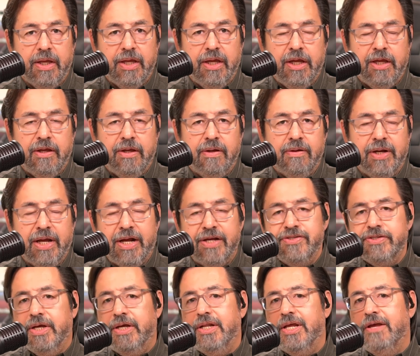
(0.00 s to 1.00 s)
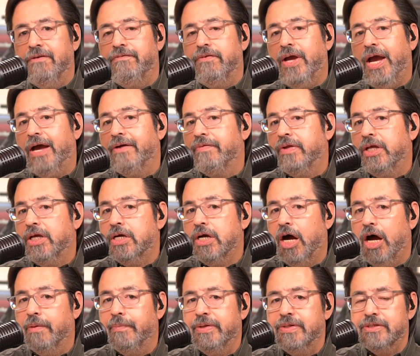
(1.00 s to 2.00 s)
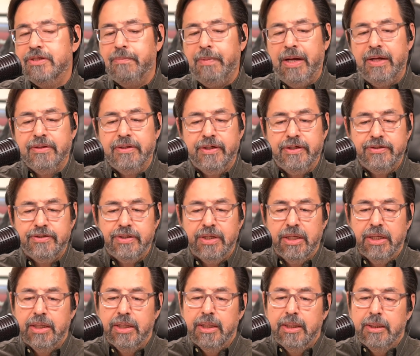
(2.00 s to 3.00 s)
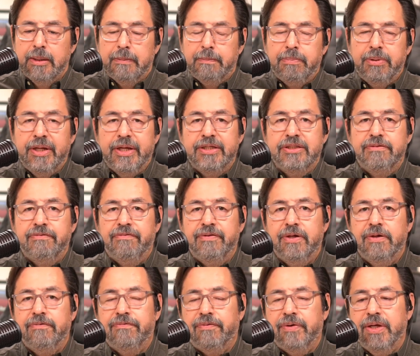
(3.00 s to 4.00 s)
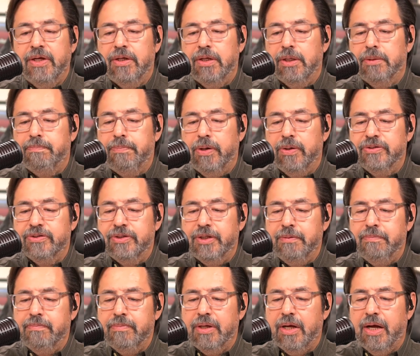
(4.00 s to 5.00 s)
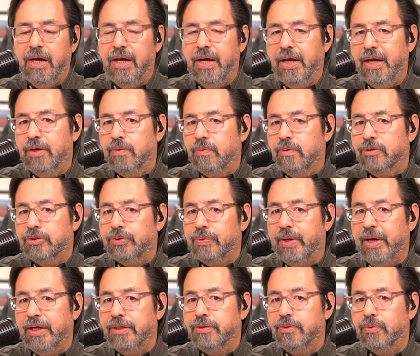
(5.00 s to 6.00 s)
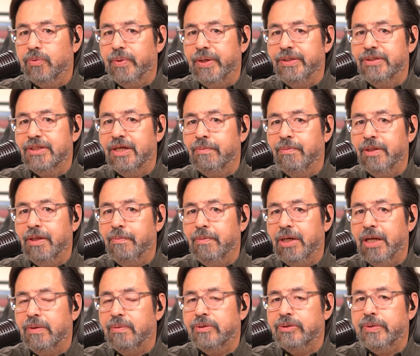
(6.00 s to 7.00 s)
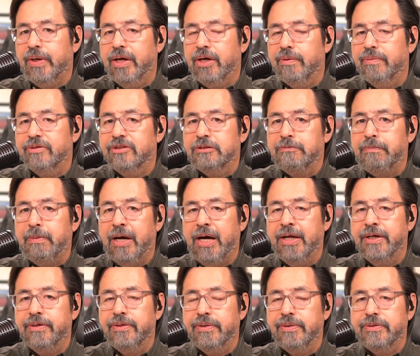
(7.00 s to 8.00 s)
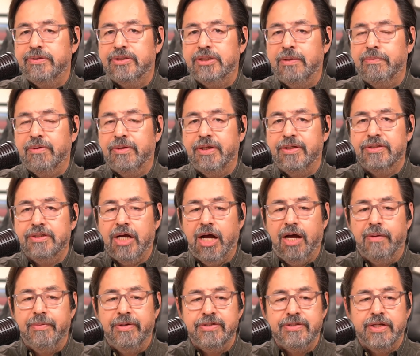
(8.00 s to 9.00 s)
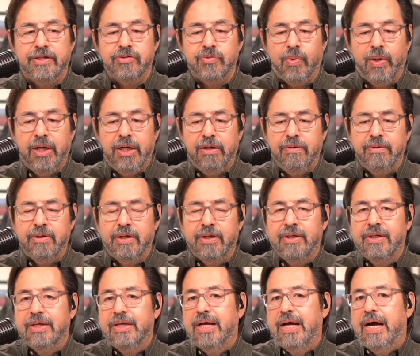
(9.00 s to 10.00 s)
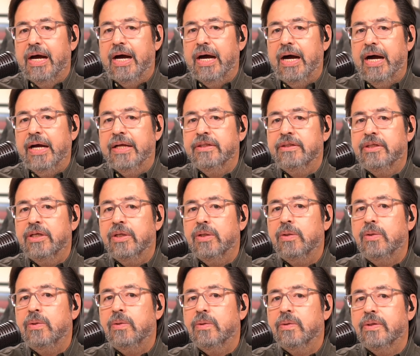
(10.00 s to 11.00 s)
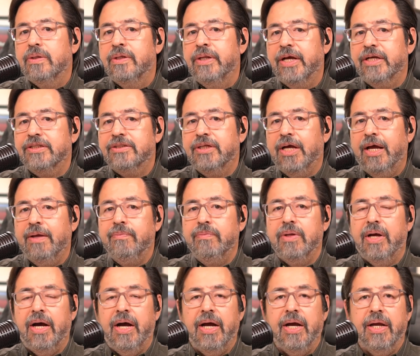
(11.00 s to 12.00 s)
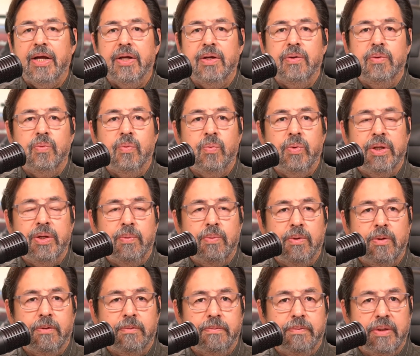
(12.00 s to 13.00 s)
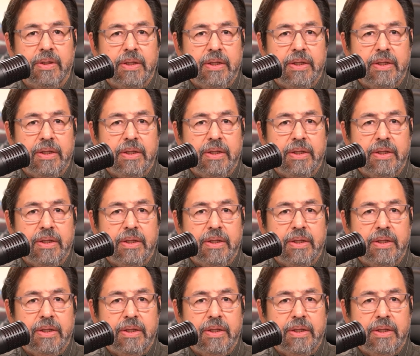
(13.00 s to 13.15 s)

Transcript: Like I said, if you have any comments about this, please feel free to post them. I will try to read some of them, and I will try to respond to some of these comments as well. Until next time, we will